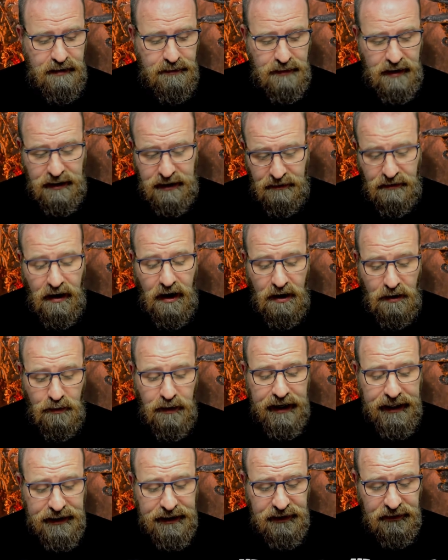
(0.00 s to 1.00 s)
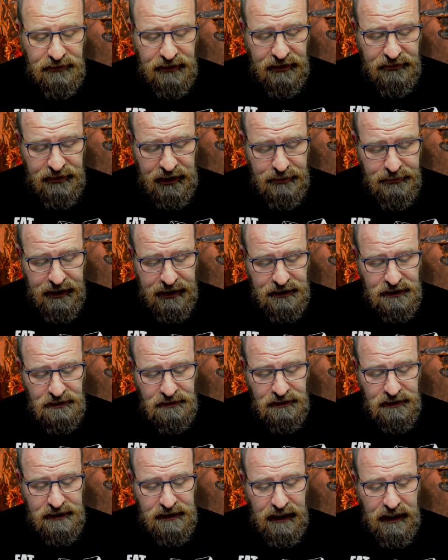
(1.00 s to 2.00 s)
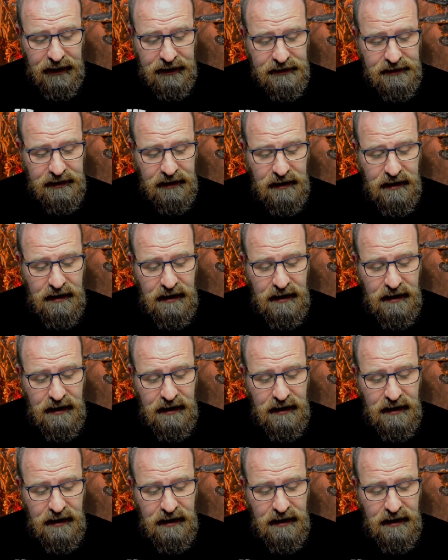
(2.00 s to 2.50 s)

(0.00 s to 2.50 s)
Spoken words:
There are ways of giving him extra attacks.